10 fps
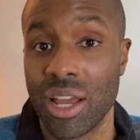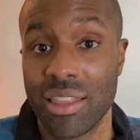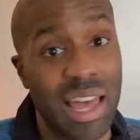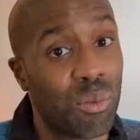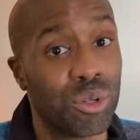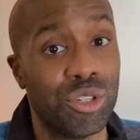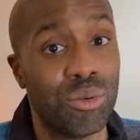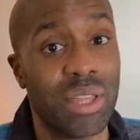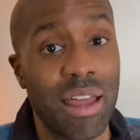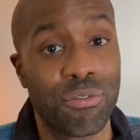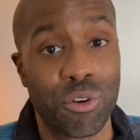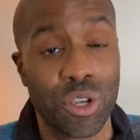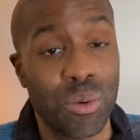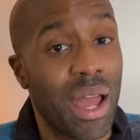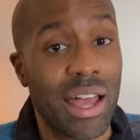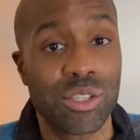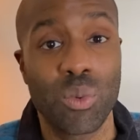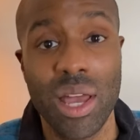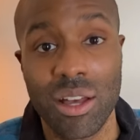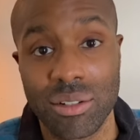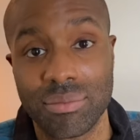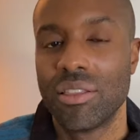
that will do that for you as well.